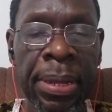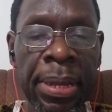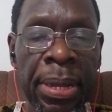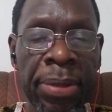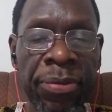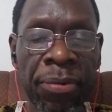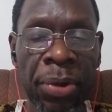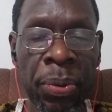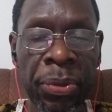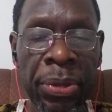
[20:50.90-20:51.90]
He also
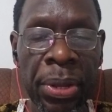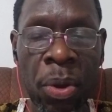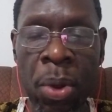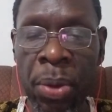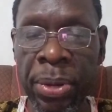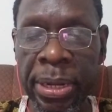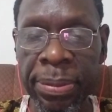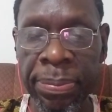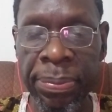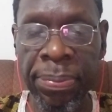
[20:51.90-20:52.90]
wrote, quote,
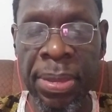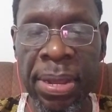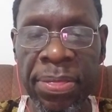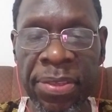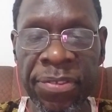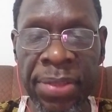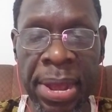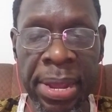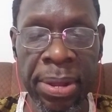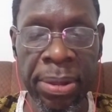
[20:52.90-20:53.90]
the
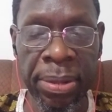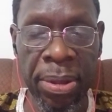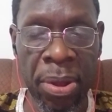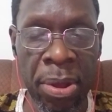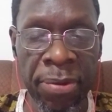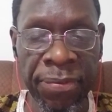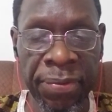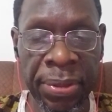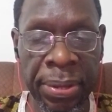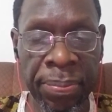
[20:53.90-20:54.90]
style of
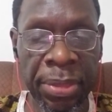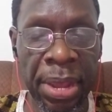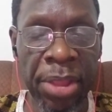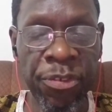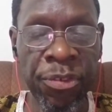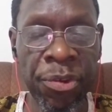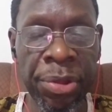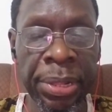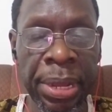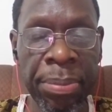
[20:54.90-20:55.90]

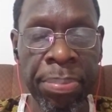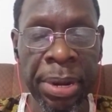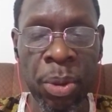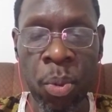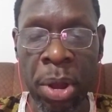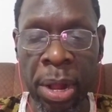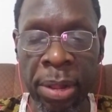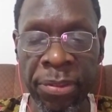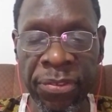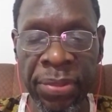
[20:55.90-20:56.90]
encircling brick
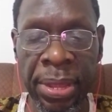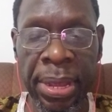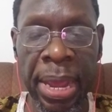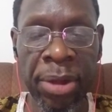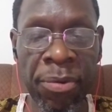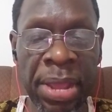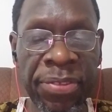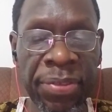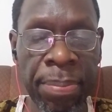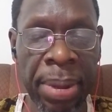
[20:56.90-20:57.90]
walls at Great
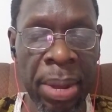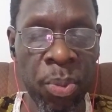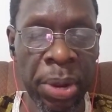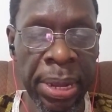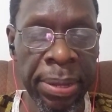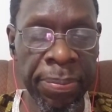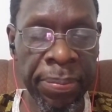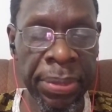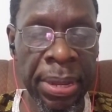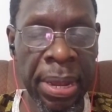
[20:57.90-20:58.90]
Zimbabwe
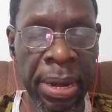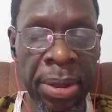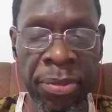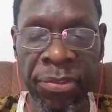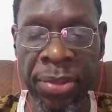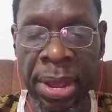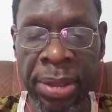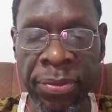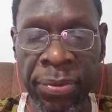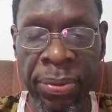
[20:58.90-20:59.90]
and other
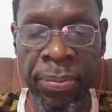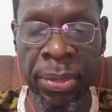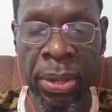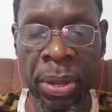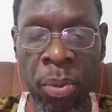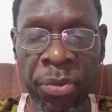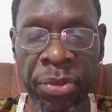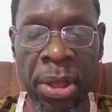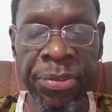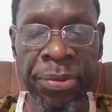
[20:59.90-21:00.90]
sites was
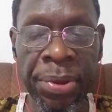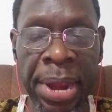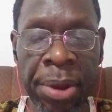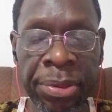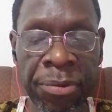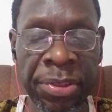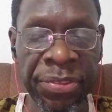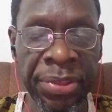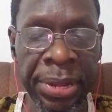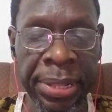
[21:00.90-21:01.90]
also
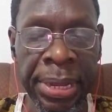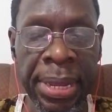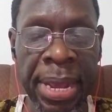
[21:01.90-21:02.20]
characteristically